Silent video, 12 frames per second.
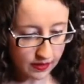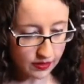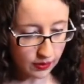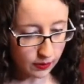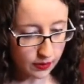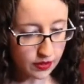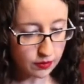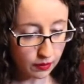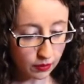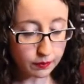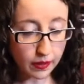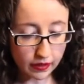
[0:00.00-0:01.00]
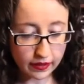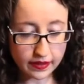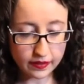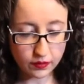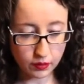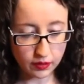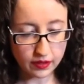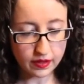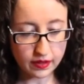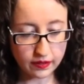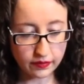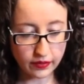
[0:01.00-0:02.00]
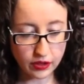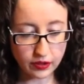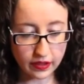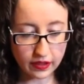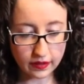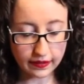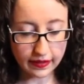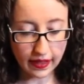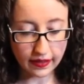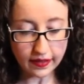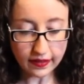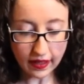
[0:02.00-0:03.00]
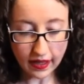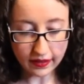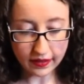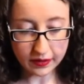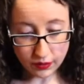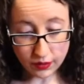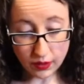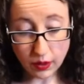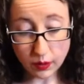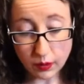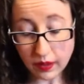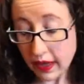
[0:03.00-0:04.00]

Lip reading: Stone's Throw mug is of course featuring Kel and Lila. So